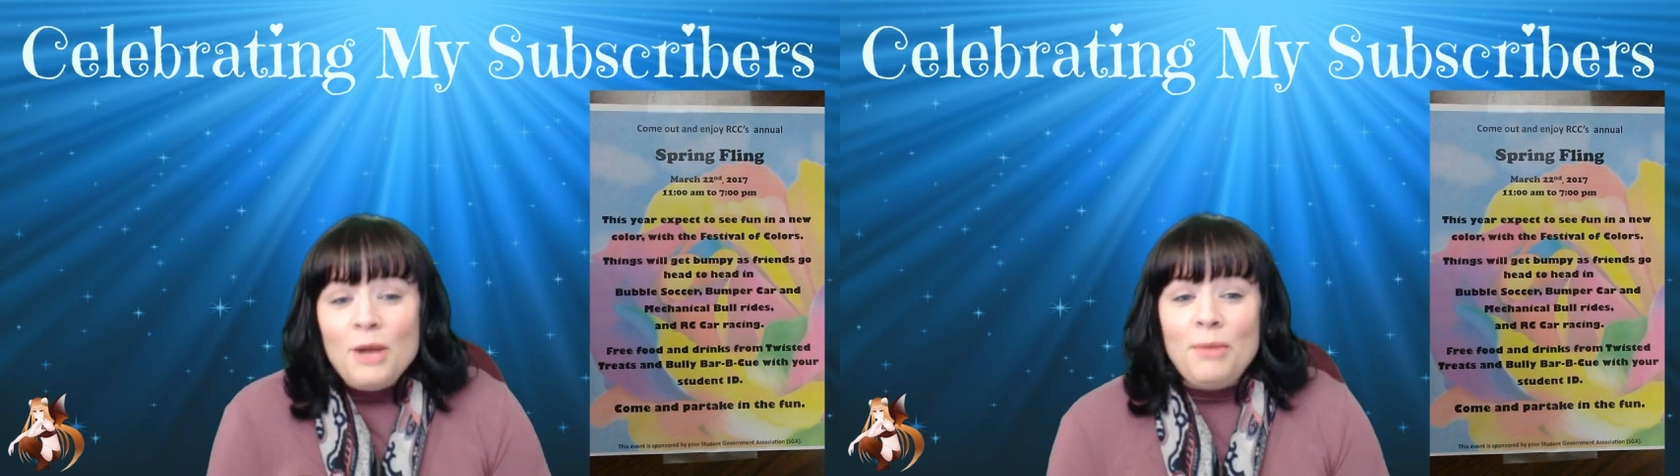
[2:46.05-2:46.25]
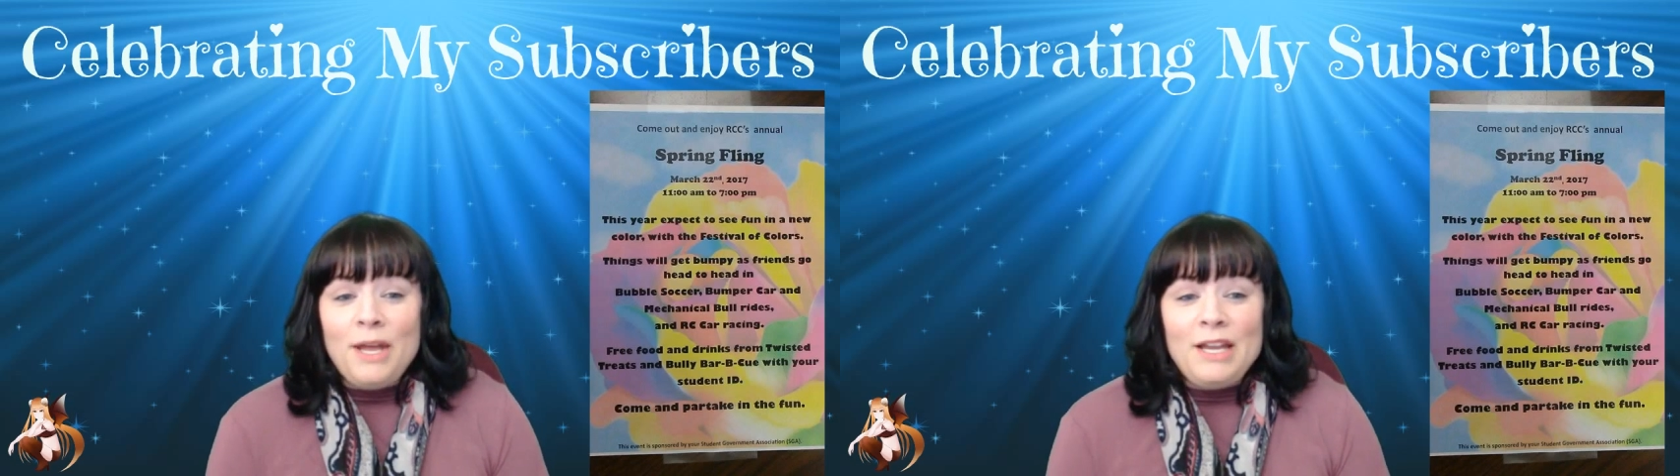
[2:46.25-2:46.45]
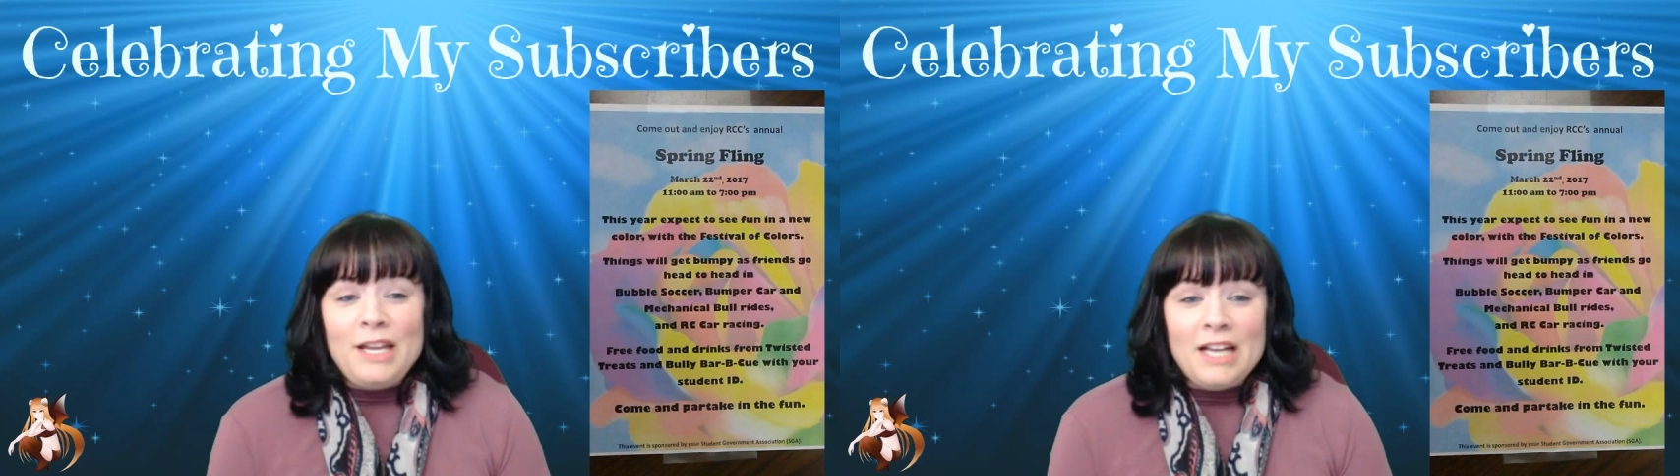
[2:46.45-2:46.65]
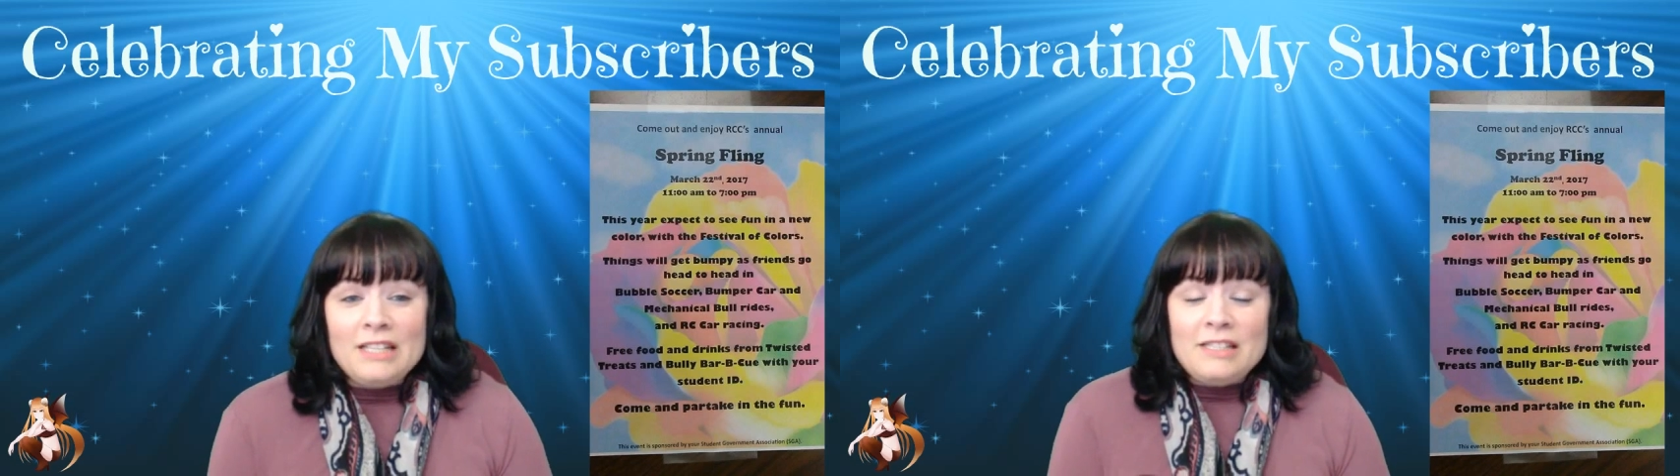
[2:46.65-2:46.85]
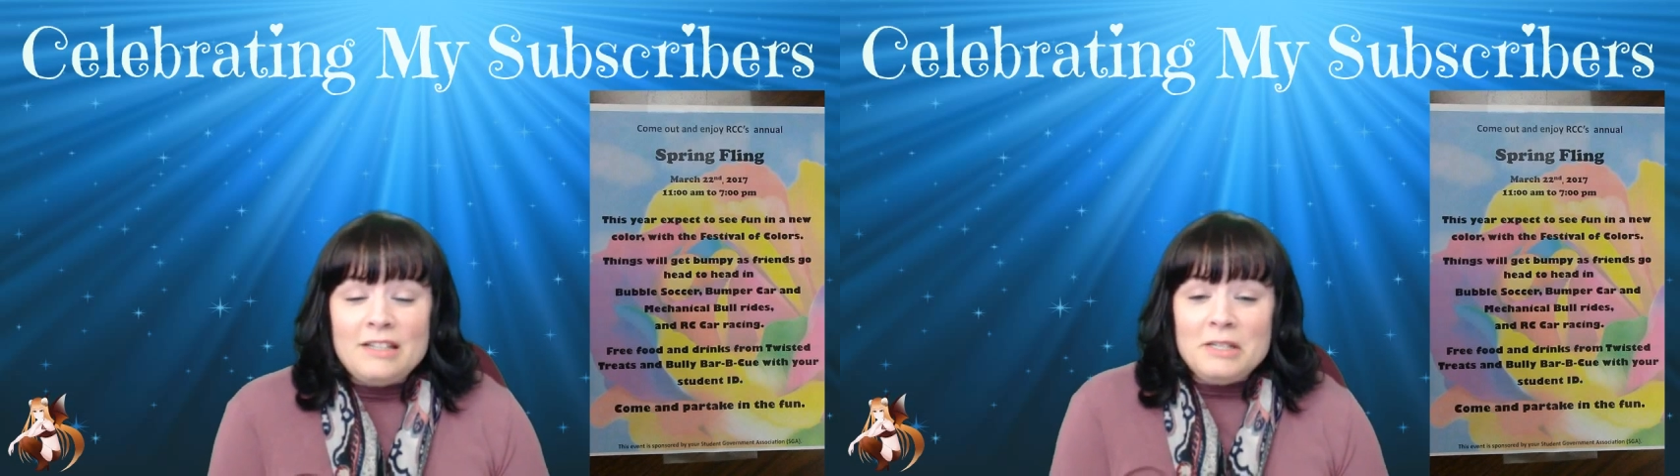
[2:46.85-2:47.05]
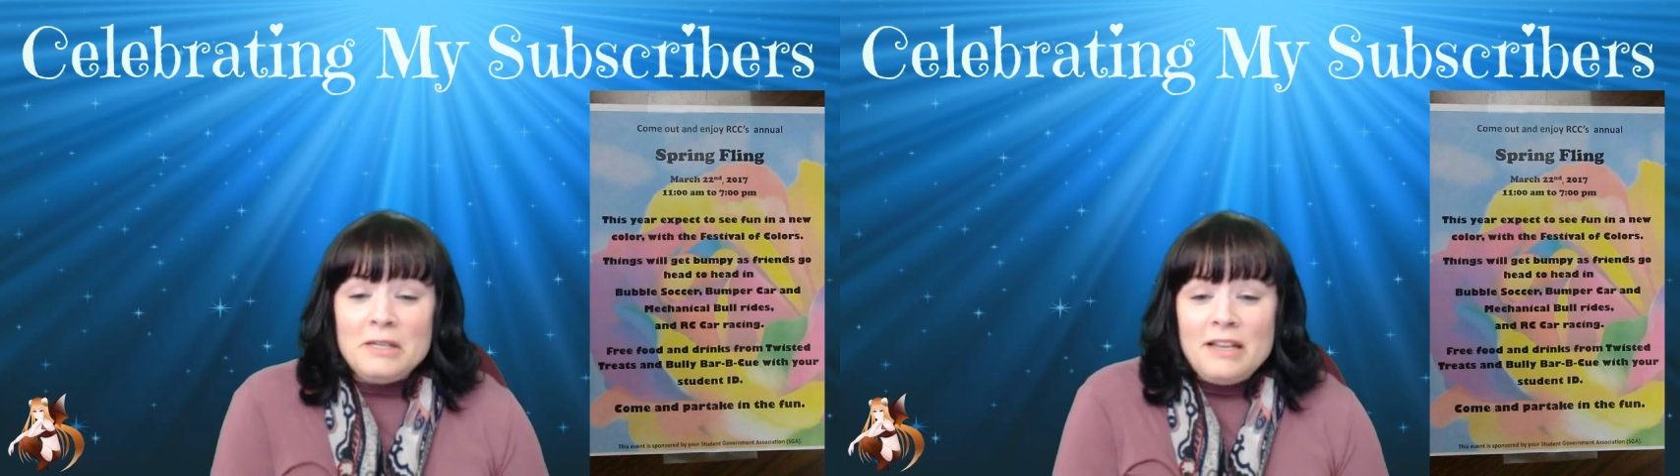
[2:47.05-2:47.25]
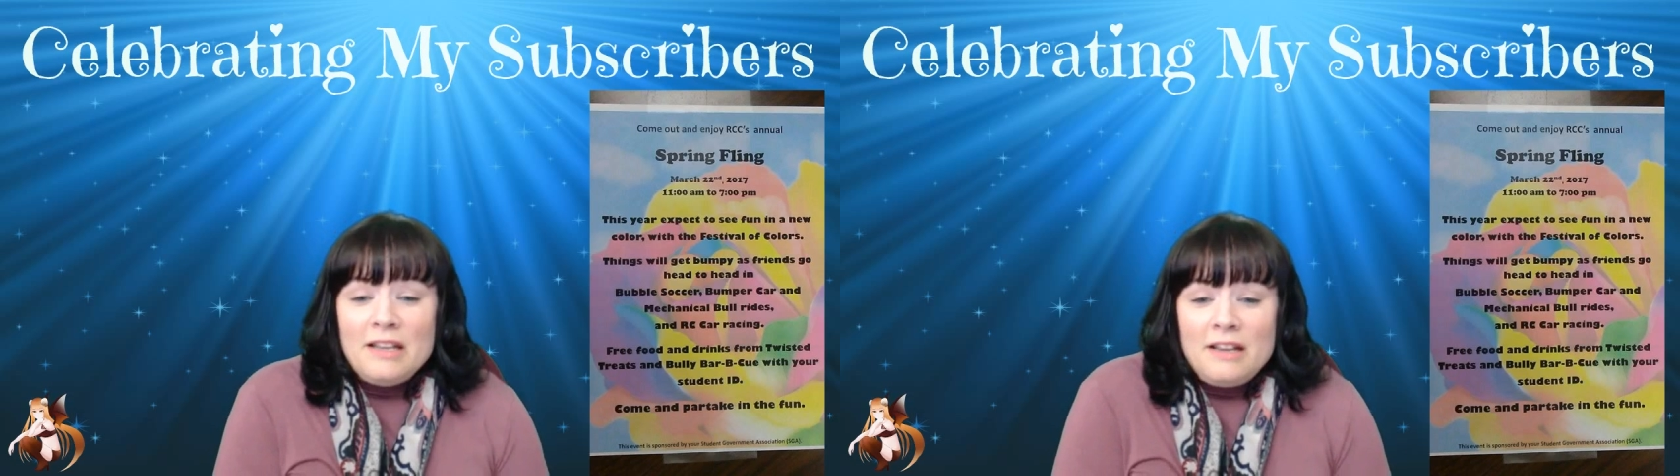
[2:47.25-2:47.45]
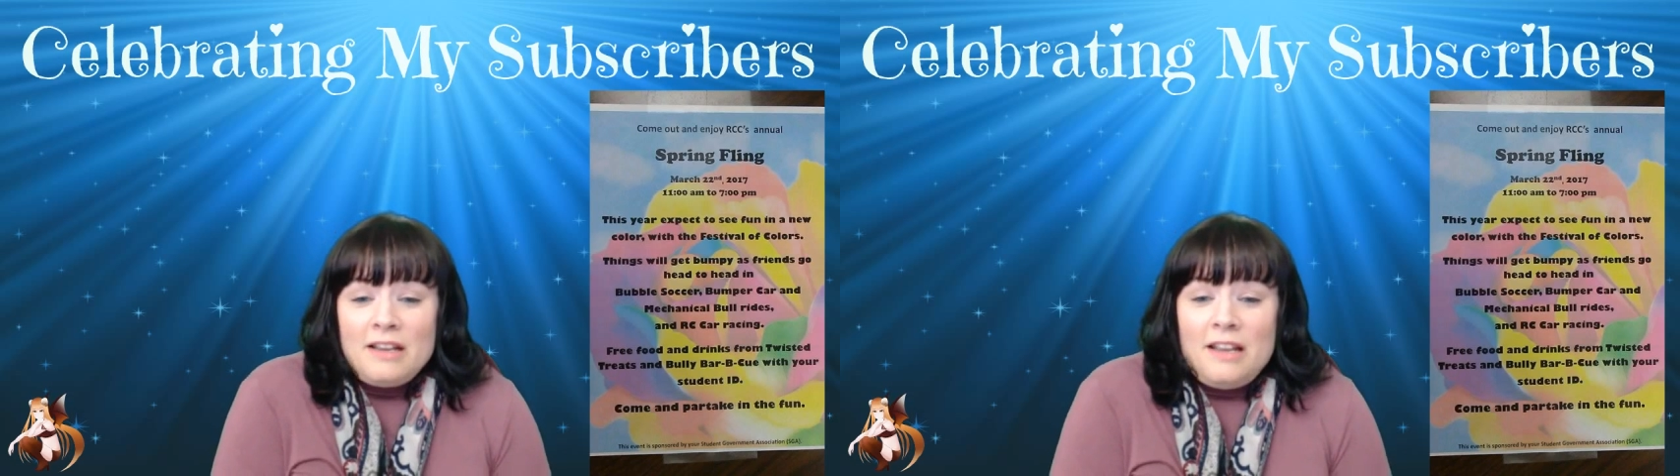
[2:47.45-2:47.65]
But yes,
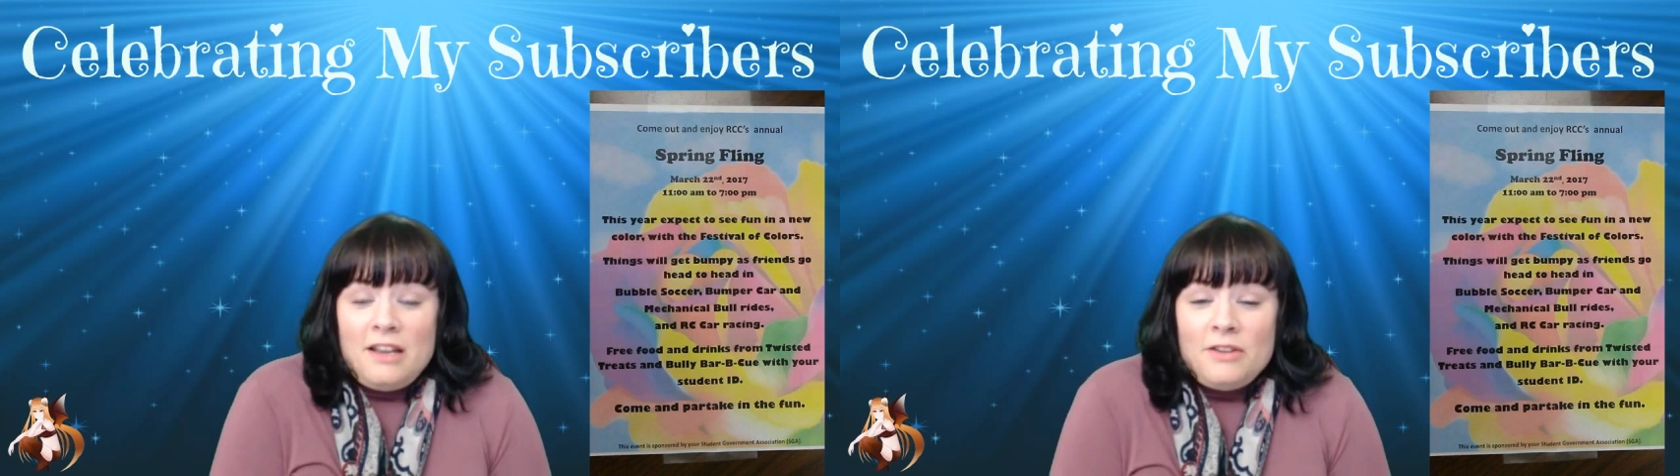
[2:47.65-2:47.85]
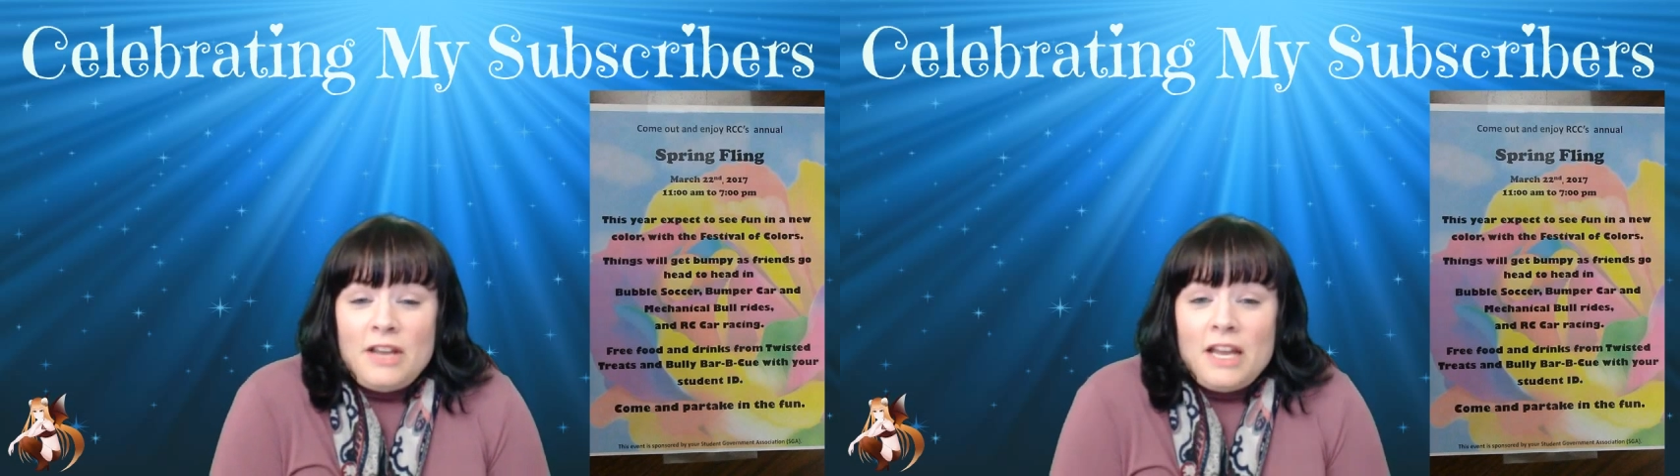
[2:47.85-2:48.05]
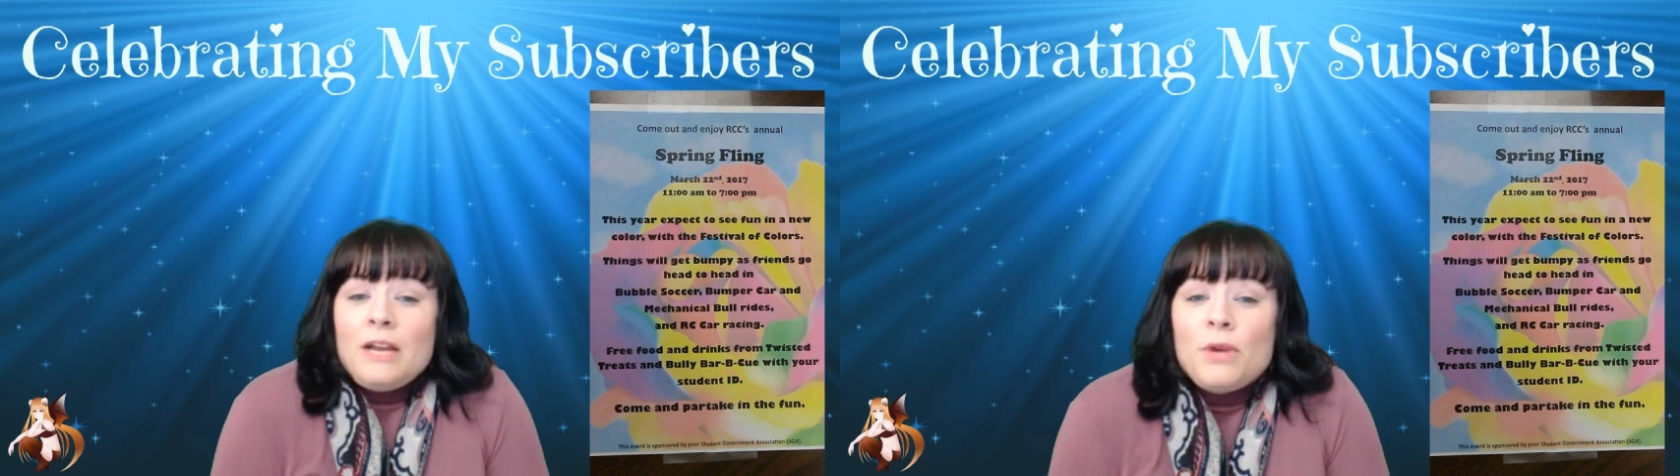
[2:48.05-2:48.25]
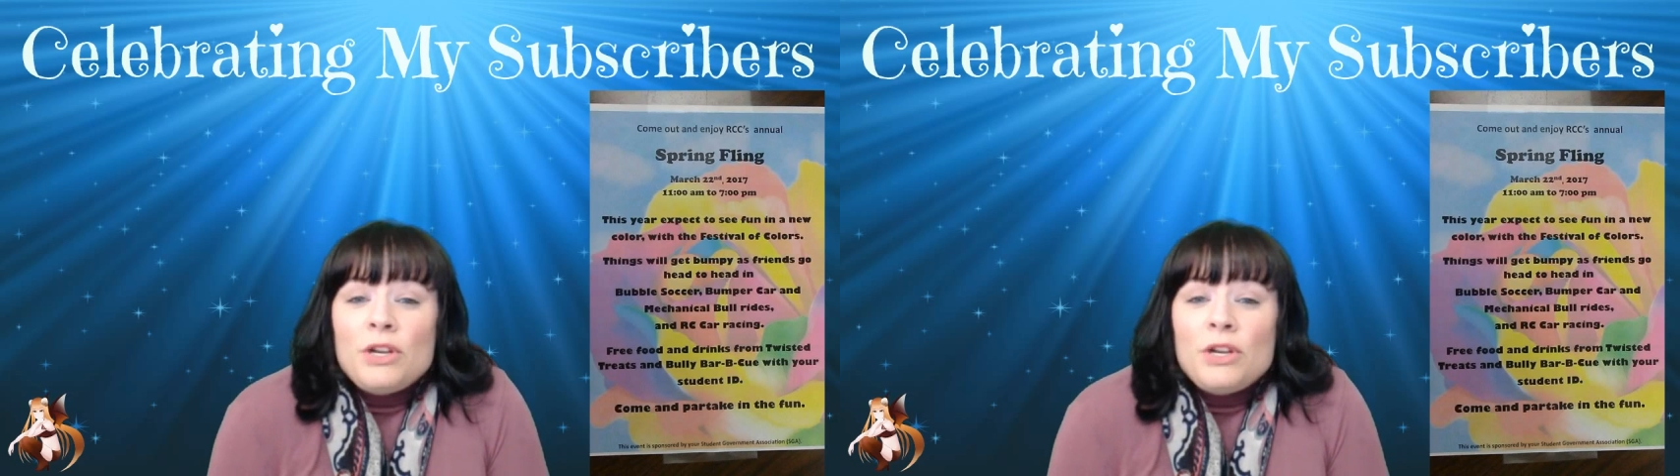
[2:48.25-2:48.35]
anyone